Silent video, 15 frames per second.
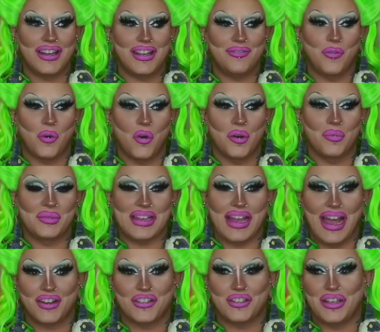forms
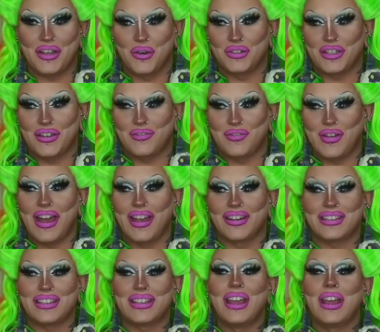actually only
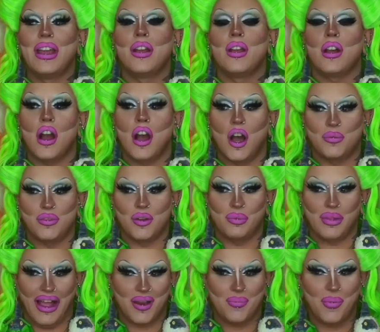affect the
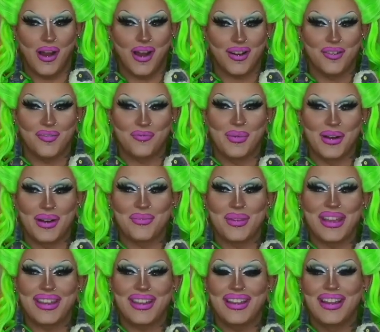black part of
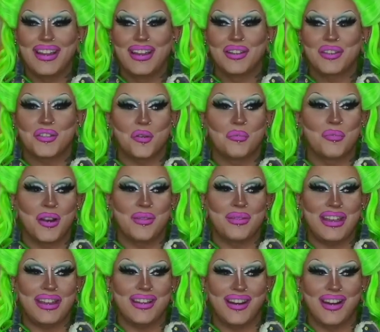Burmy. So
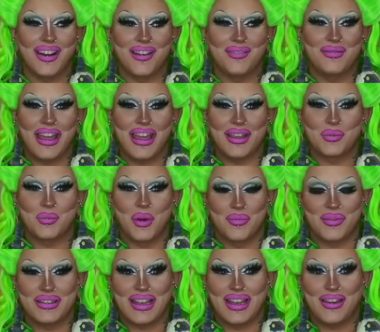Burmy and
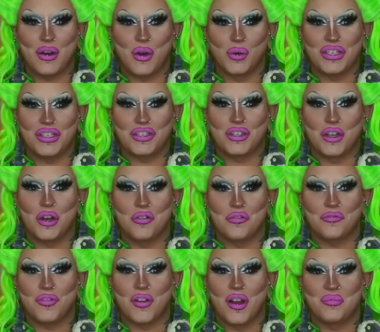WormaDAMN only go
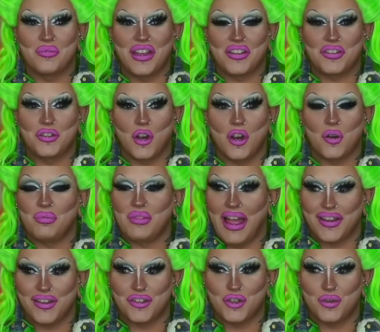from that dark
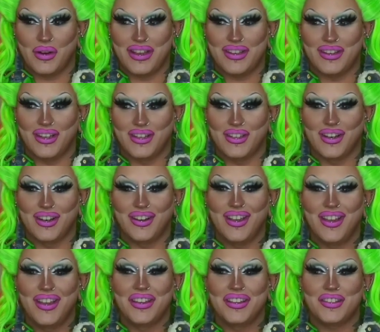blackish gray color
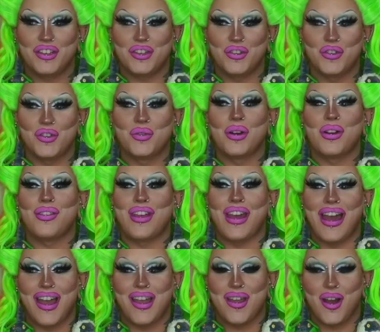to
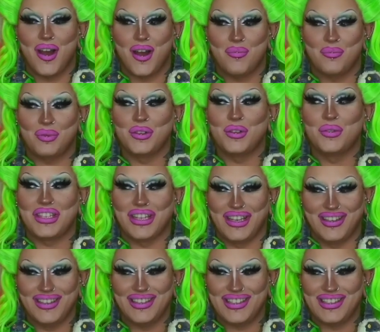that blue
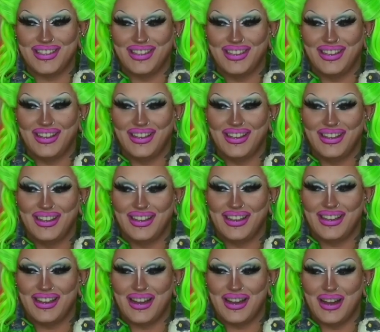tint.
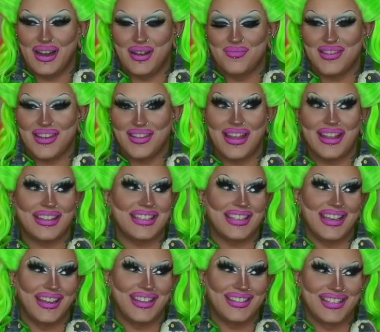And that's
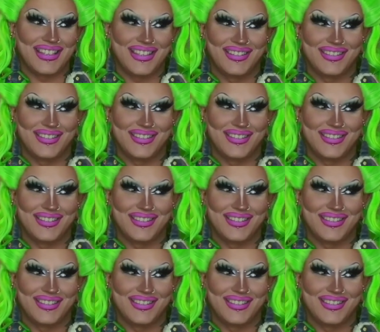it.